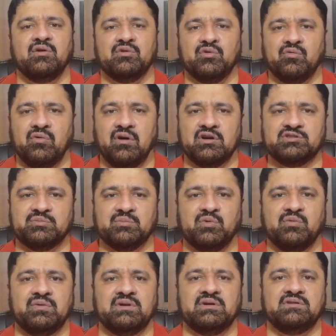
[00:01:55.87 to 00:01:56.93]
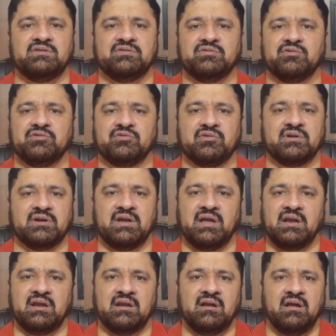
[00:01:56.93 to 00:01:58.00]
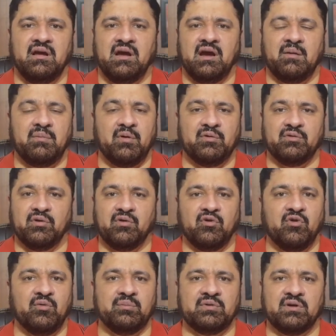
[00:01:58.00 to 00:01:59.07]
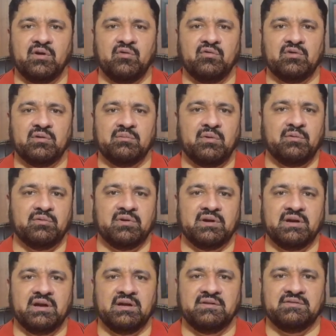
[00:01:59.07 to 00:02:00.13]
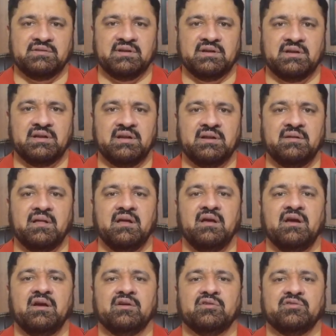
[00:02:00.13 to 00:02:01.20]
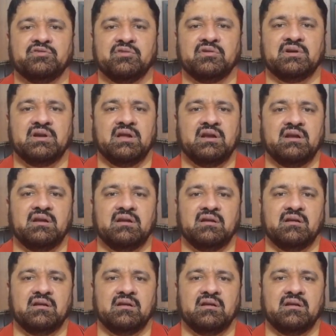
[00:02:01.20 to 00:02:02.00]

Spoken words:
You watch movies, you should tell about your hometown, about your native city. You should tell